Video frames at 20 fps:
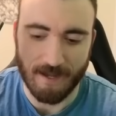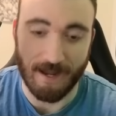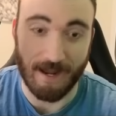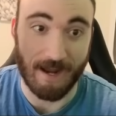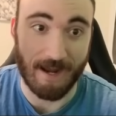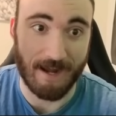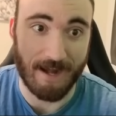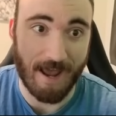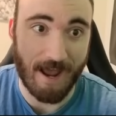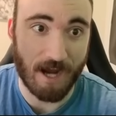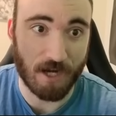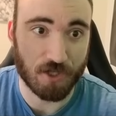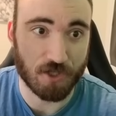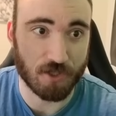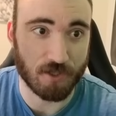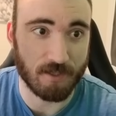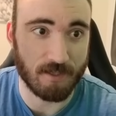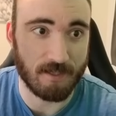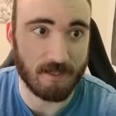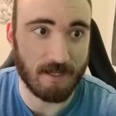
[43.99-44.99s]
And
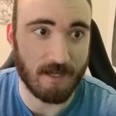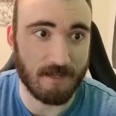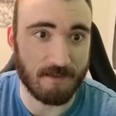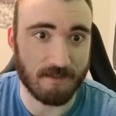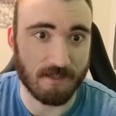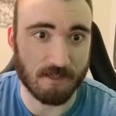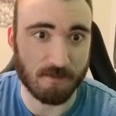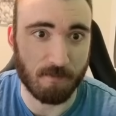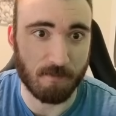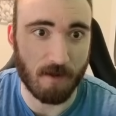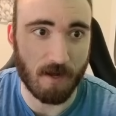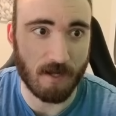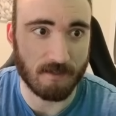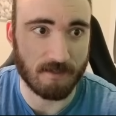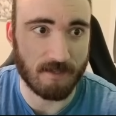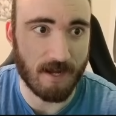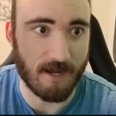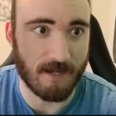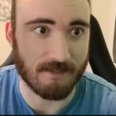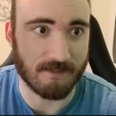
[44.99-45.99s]
actually, in this
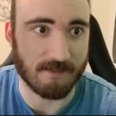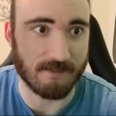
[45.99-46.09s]
podcast,